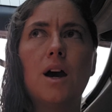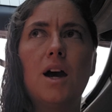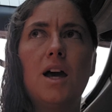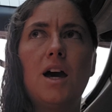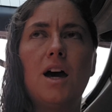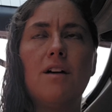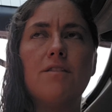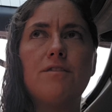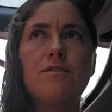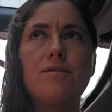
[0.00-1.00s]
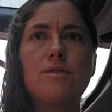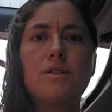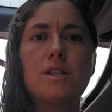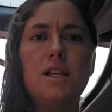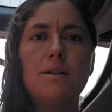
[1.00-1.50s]
I have
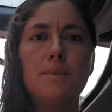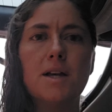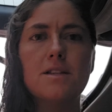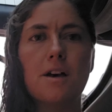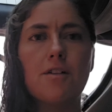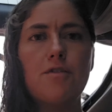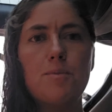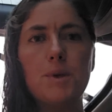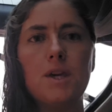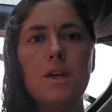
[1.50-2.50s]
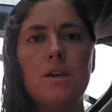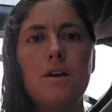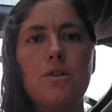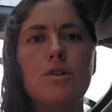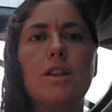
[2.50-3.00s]
seen myself
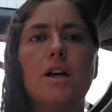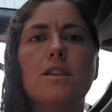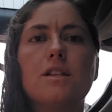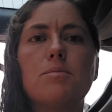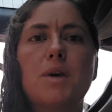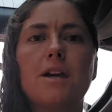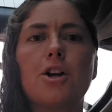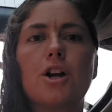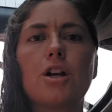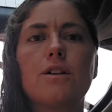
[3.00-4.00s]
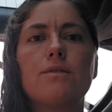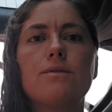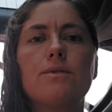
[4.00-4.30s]
be a relentless picker